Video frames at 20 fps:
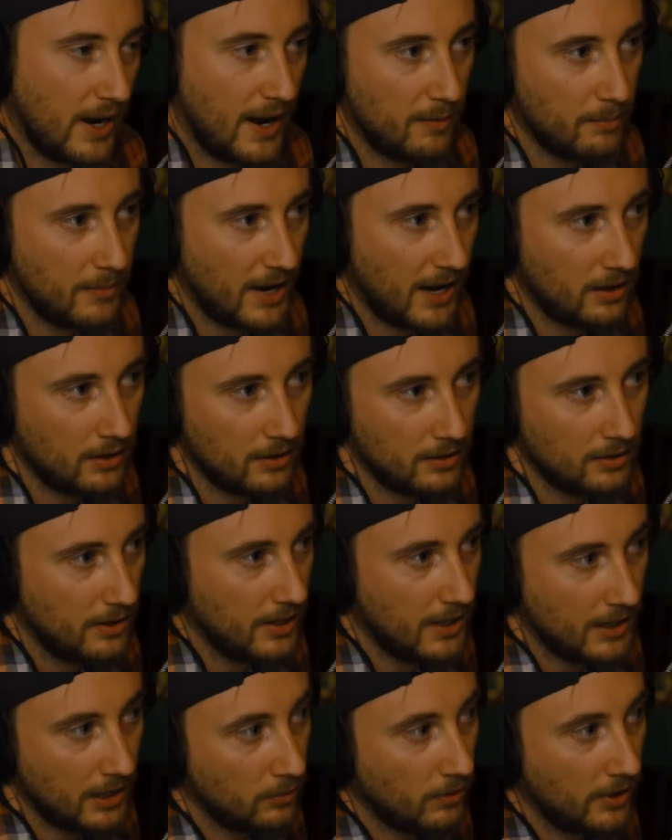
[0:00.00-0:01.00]
have mattered
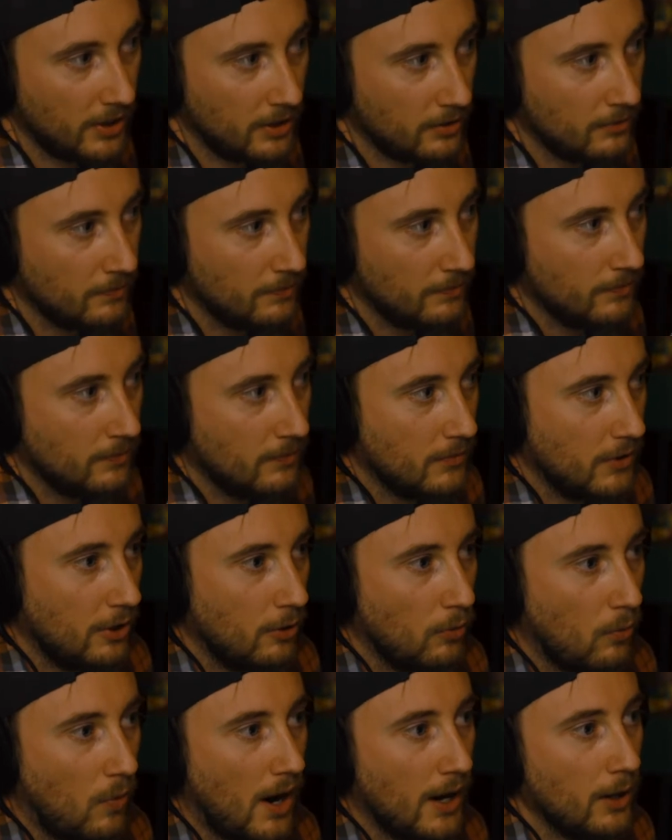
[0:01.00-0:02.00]
anyway.
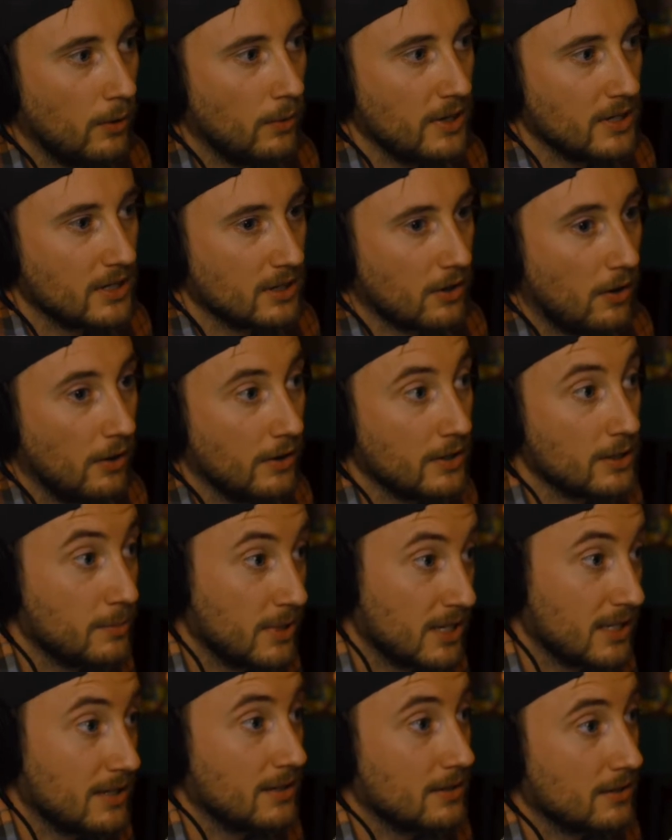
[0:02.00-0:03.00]
Why risk all these
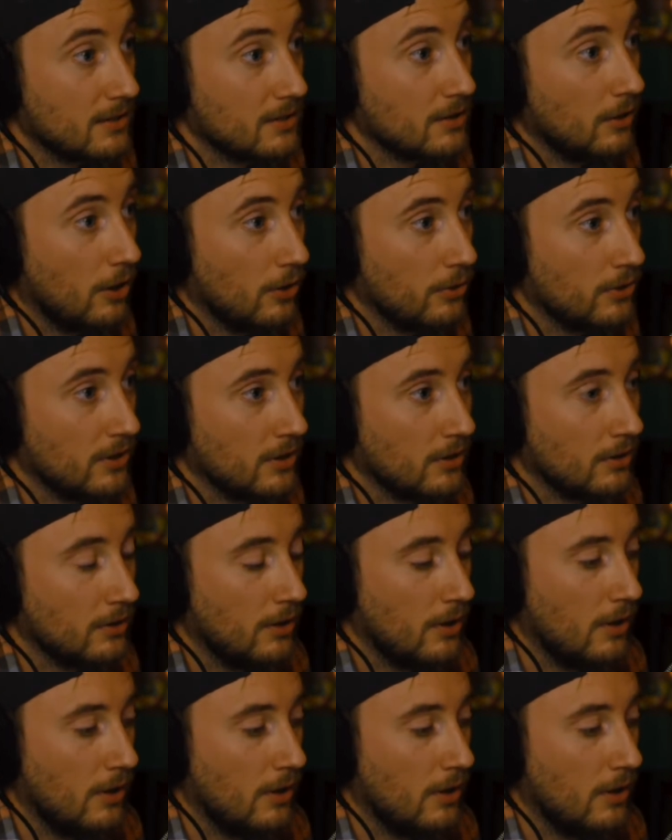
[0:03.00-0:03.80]
businesses closing?